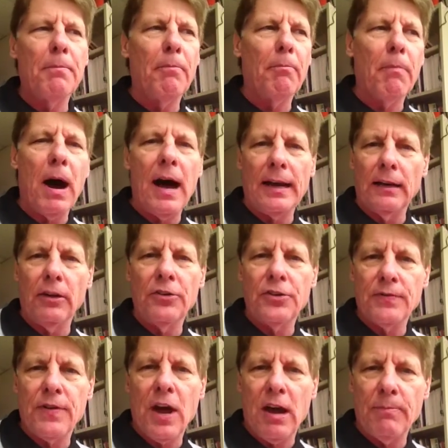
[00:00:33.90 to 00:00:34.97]
models
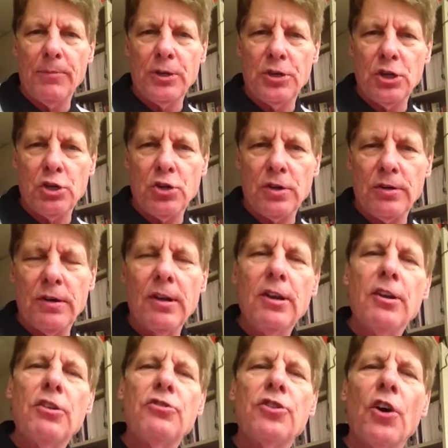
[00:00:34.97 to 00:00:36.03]
of competition
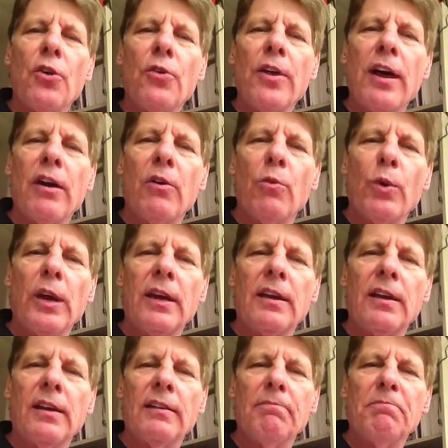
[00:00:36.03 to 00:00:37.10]
so that we
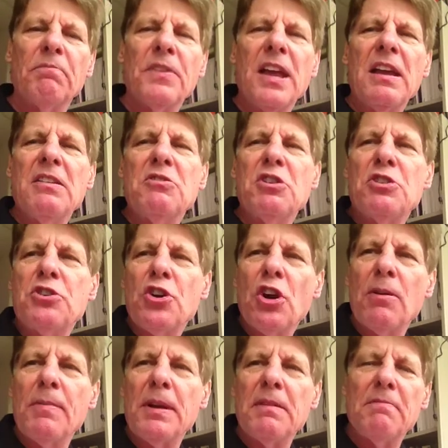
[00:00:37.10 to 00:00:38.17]
can
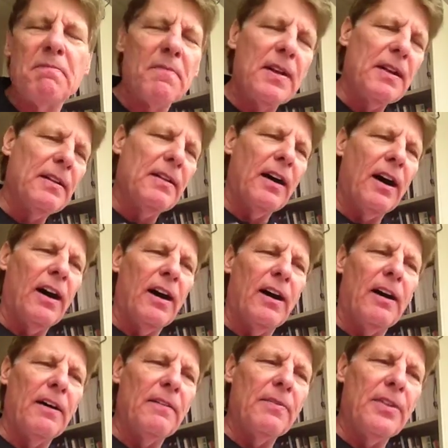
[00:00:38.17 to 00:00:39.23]
determine
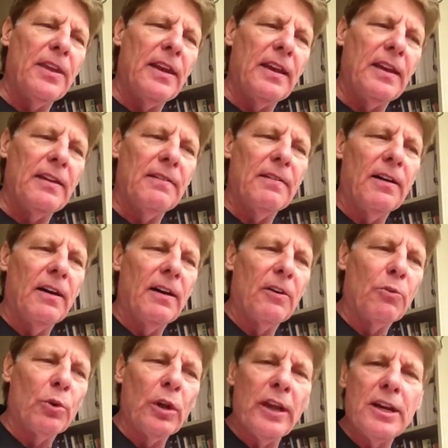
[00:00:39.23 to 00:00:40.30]
the
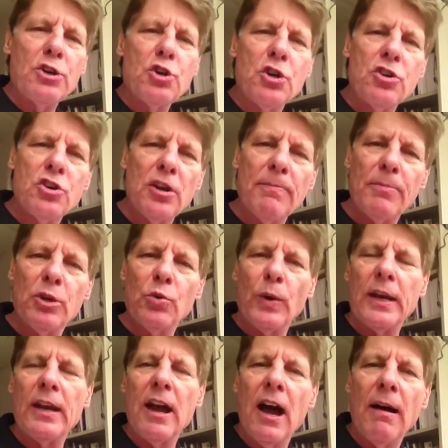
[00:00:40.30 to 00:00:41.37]
relationship
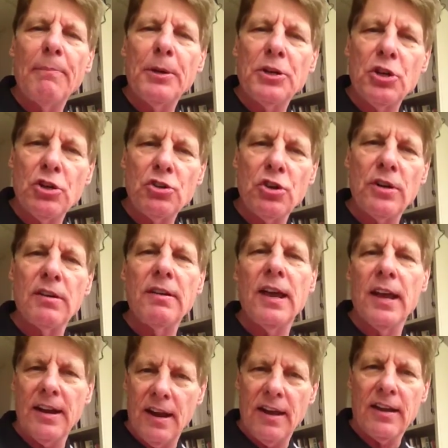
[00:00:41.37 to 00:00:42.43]
between competition
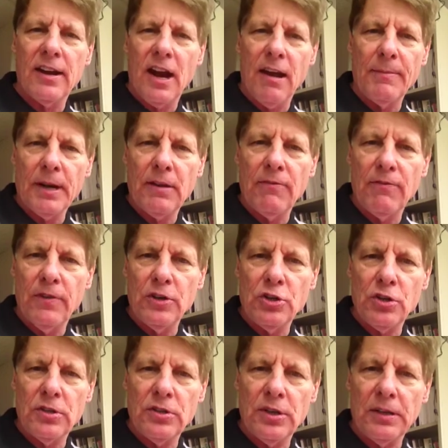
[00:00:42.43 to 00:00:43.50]
and economic
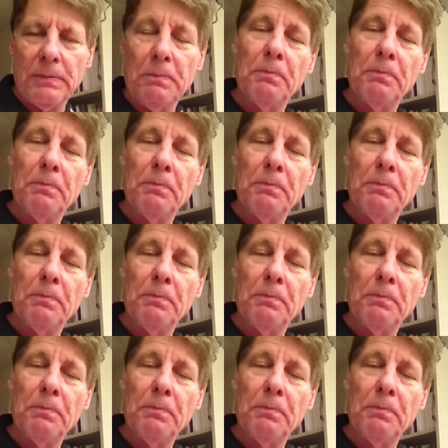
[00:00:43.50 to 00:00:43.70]
efficiency.